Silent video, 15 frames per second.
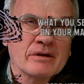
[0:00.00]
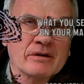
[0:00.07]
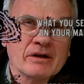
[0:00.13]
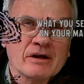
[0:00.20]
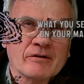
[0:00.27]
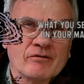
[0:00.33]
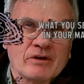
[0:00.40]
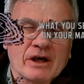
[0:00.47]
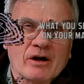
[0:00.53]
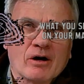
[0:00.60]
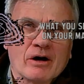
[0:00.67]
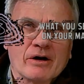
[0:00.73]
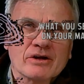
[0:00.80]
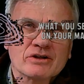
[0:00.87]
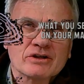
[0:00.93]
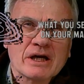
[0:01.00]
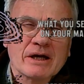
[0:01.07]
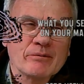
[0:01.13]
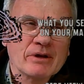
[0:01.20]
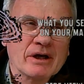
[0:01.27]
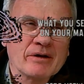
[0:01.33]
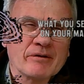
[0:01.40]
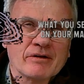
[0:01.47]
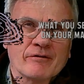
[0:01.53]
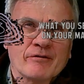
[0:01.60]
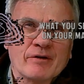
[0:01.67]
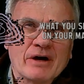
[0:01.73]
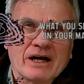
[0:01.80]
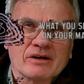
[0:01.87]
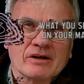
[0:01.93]
If they are the same, then the
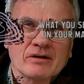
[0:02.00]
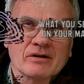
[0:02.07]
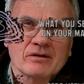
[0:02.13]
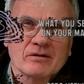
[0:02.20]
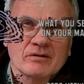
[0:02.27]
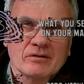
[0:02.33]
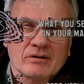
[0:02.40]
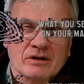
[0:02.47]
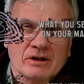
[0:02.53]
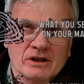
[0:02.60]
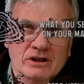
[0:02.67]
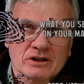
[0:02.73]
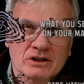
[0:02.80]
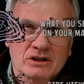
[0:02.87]
fact that this